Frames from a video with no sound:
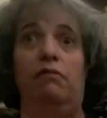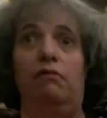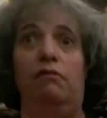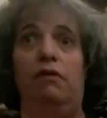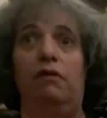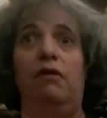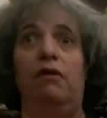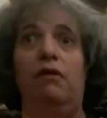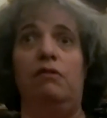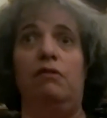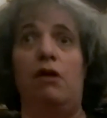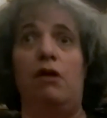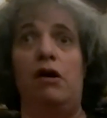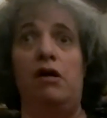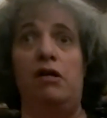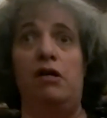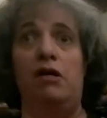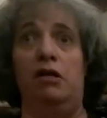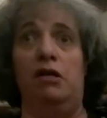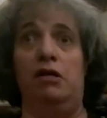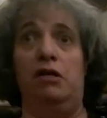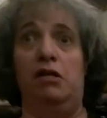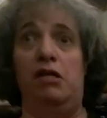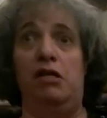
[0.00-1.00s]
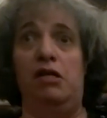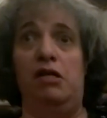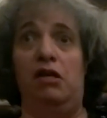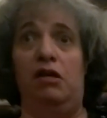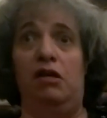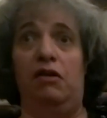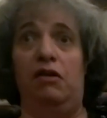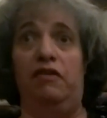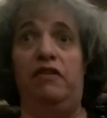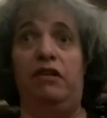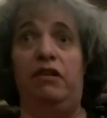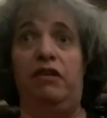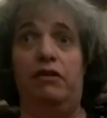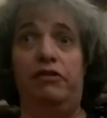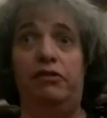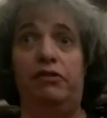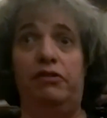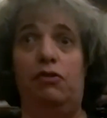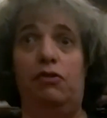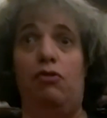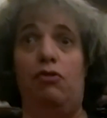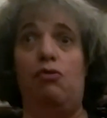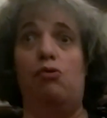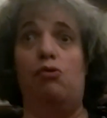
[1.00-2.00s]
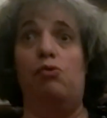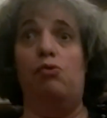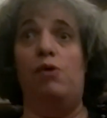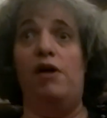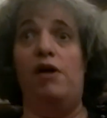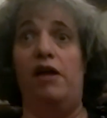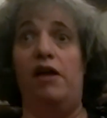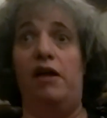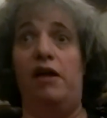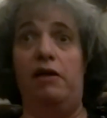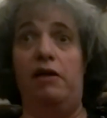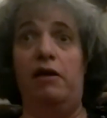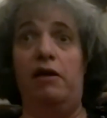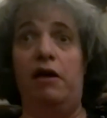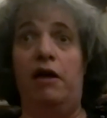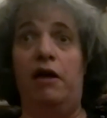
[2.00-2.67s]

not in an egotistical way,